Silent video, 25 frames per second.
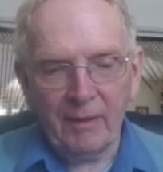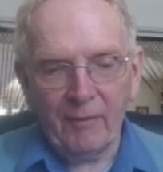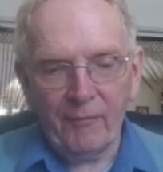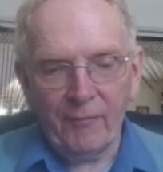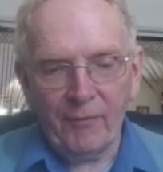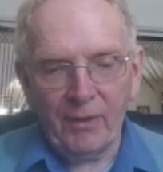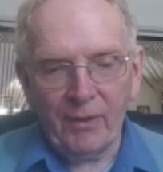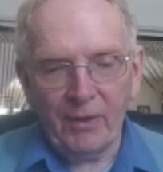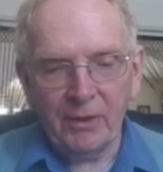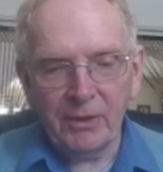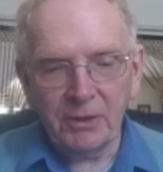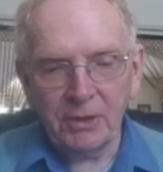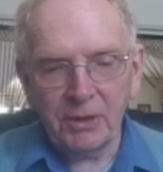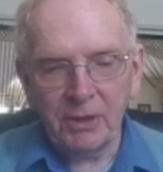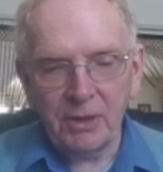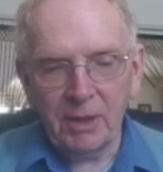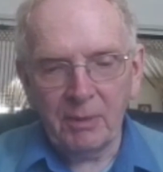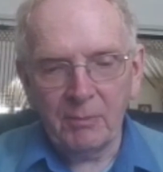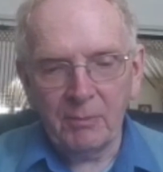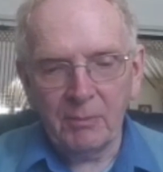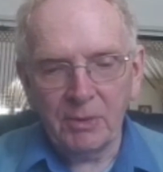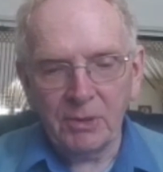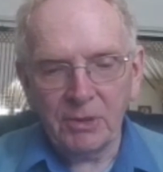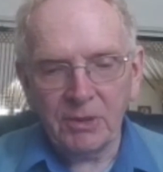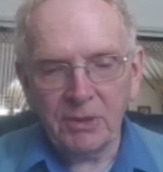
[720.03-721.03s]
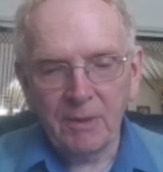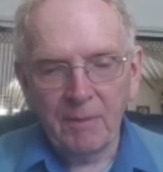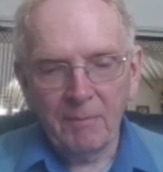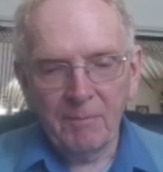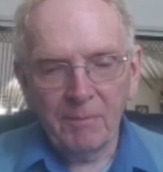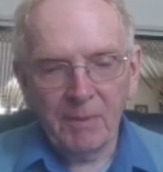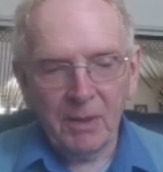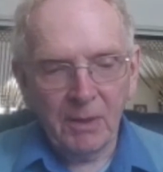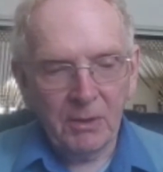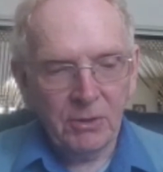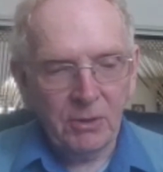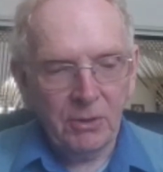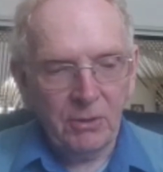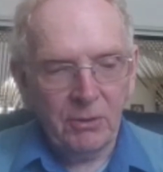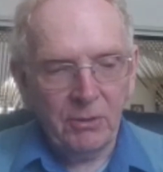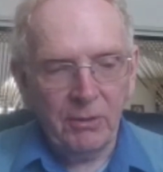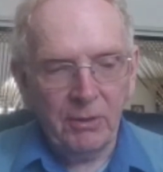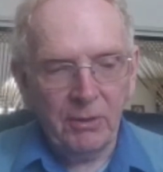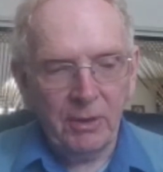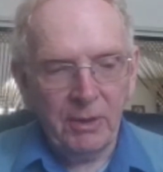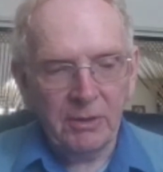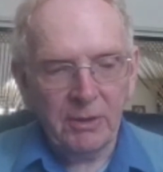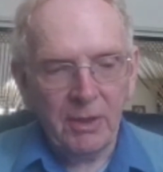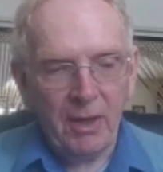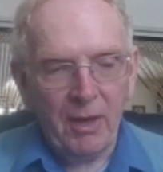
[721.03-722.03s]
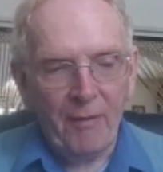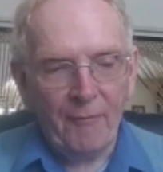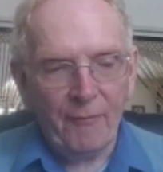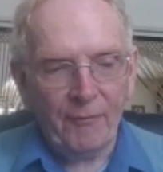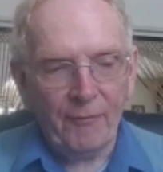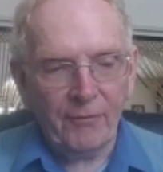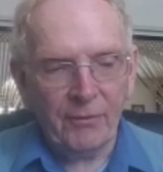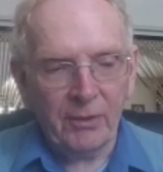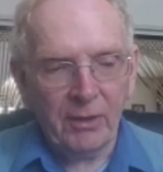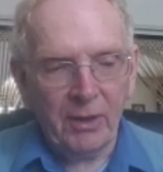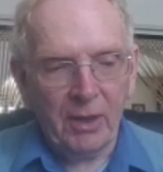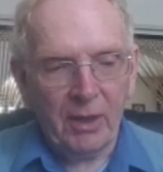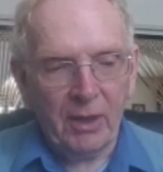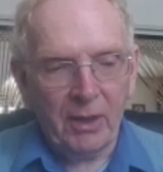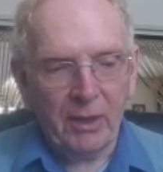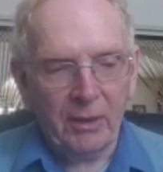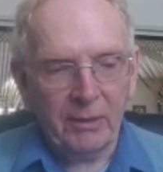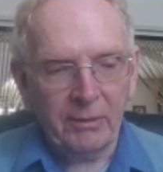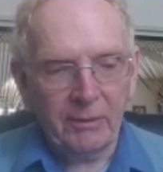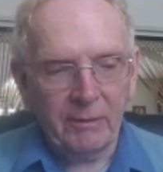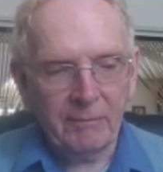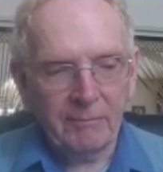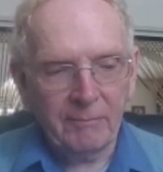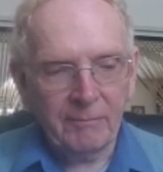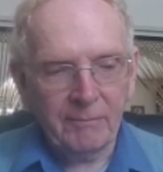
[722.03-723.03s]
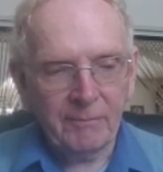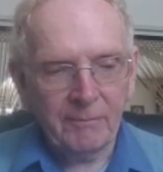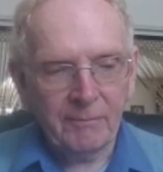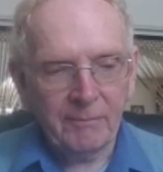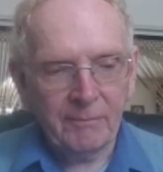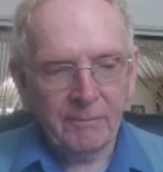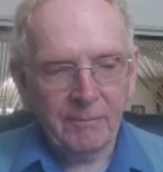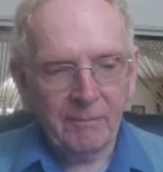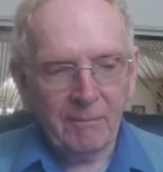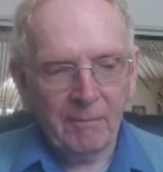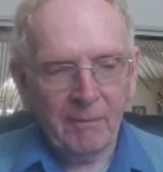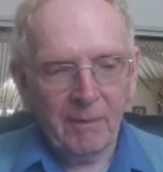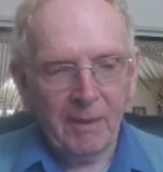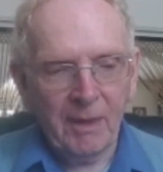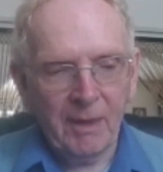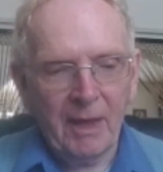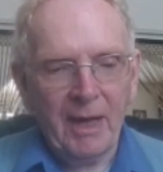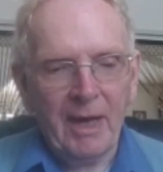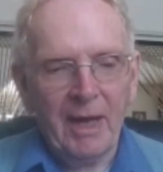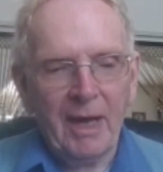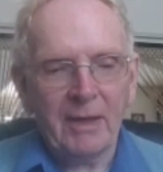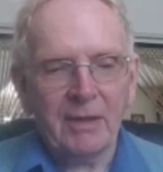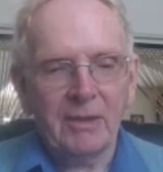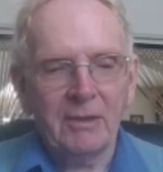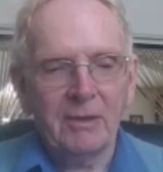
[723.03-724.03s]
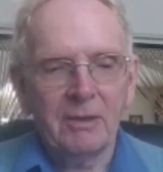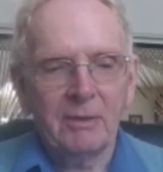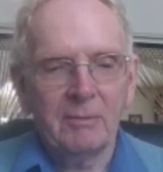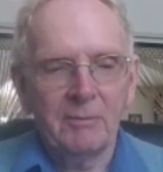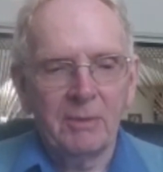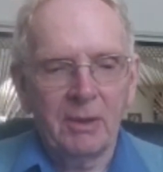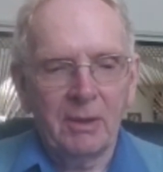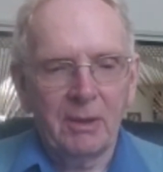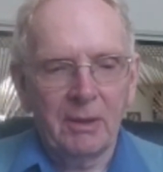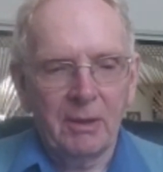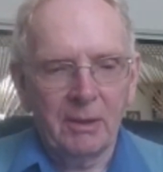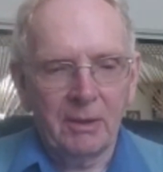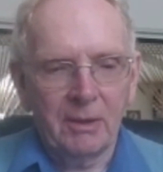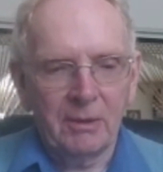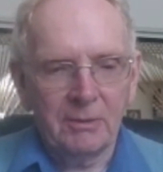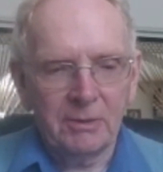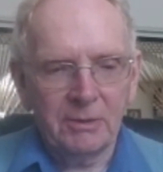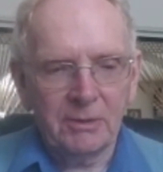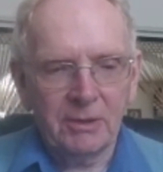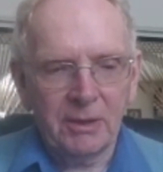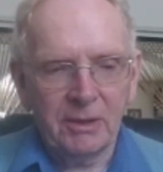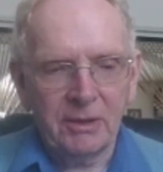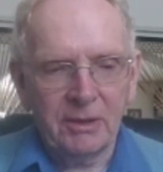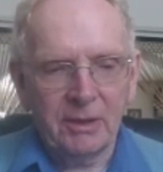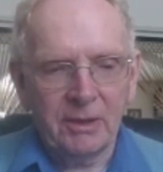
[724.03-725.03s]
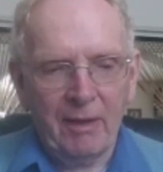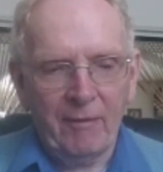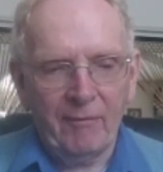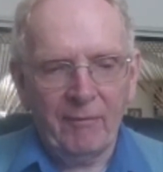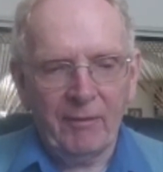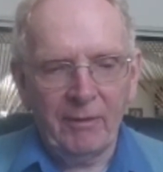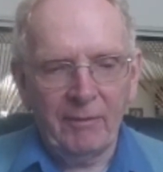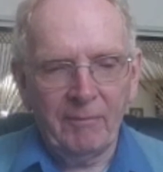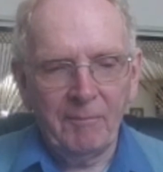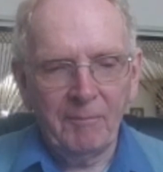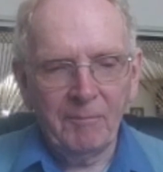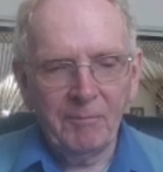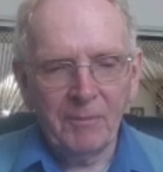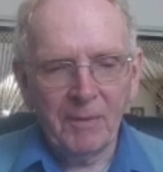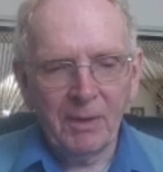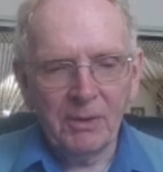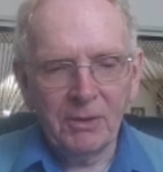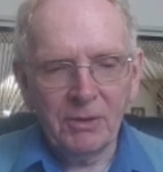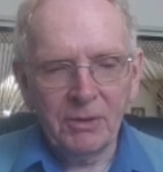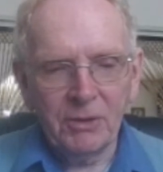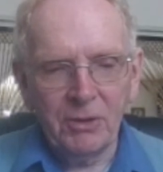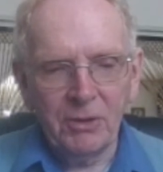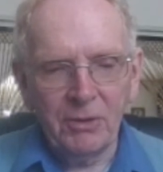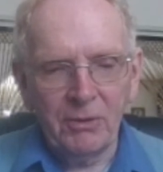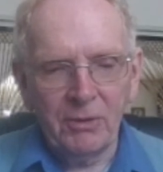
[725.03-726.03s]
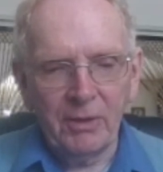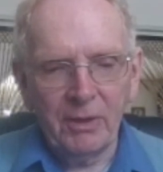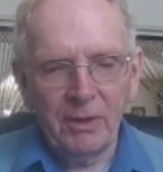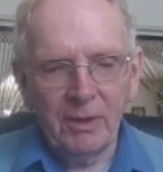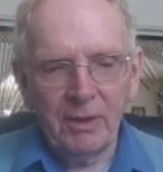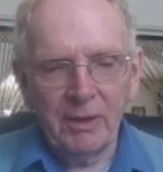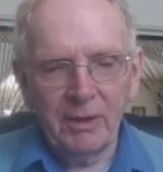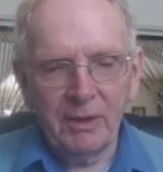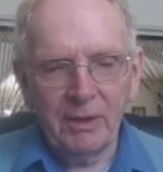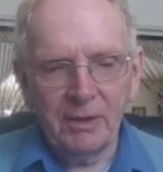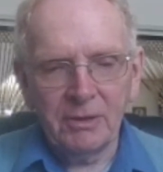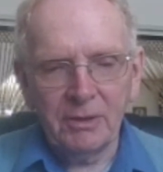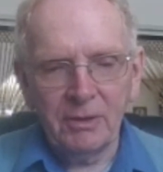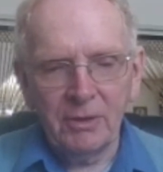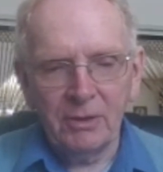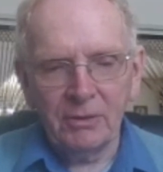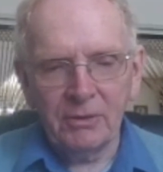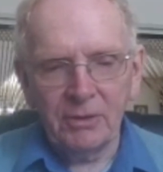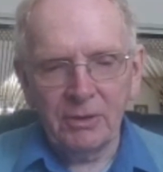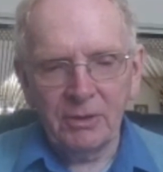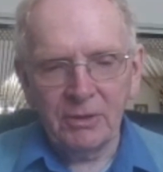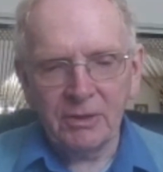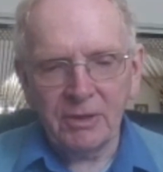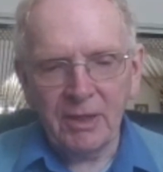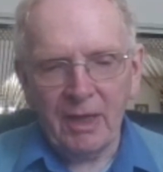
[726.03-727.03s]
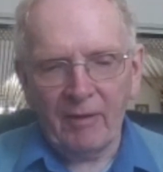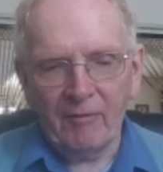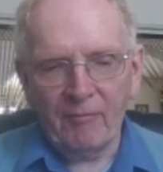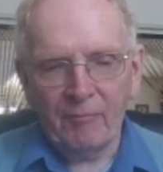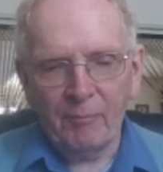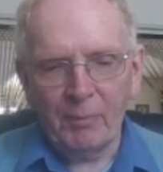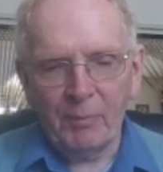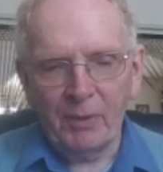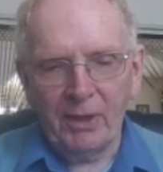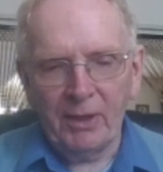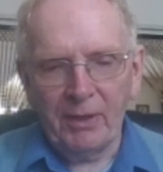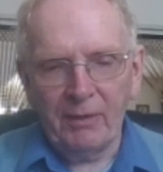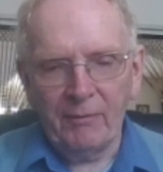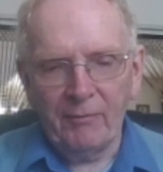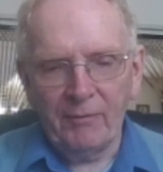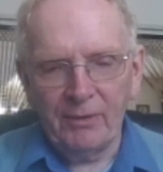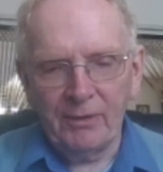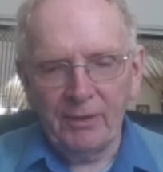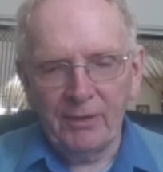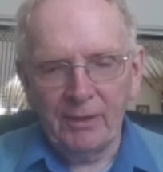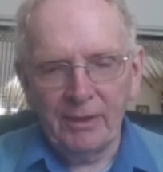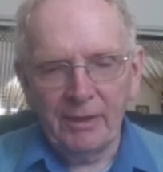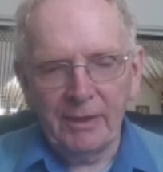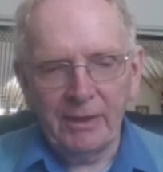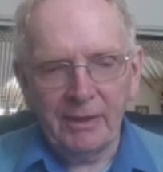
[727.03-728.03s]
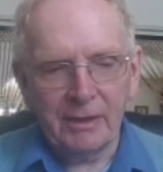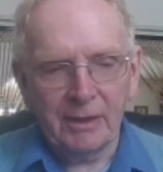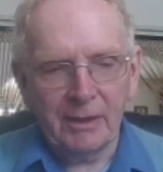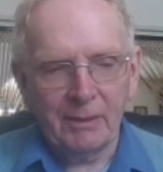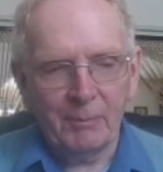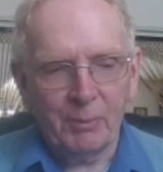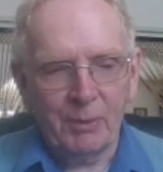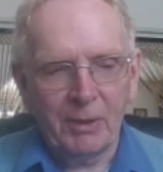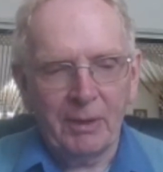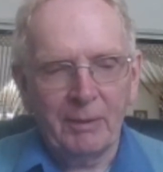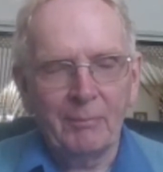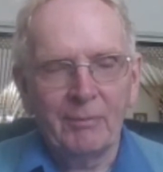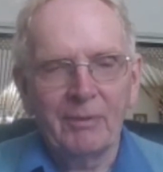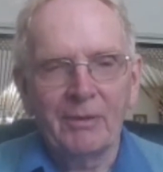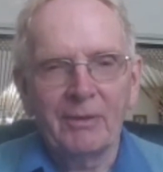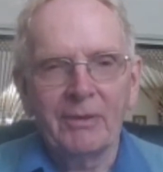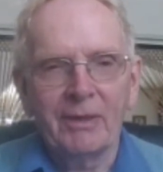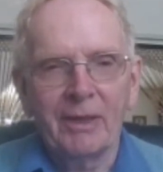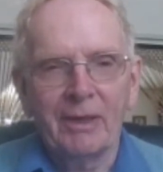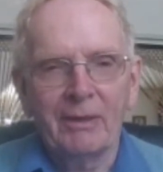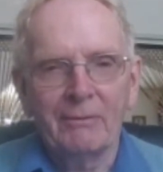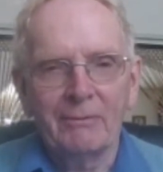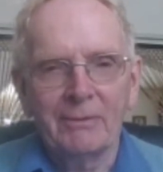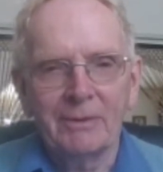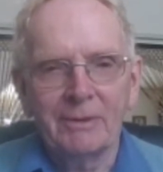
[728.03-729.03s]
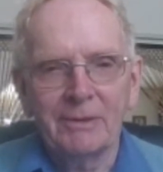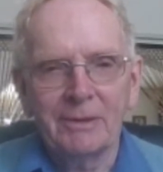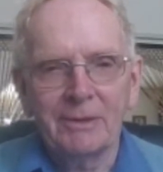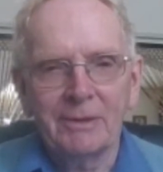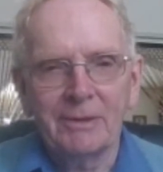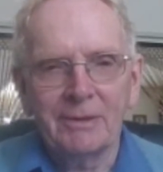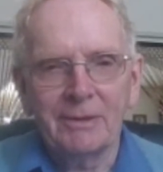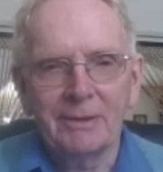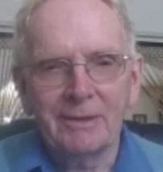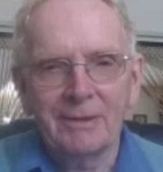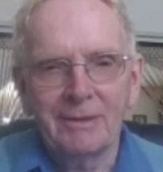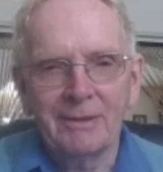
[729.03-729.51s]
fella Seamus, sure he's off and gone. Ah, come on, said Kevin. Sure, it's not yourself believing in little people now, is it?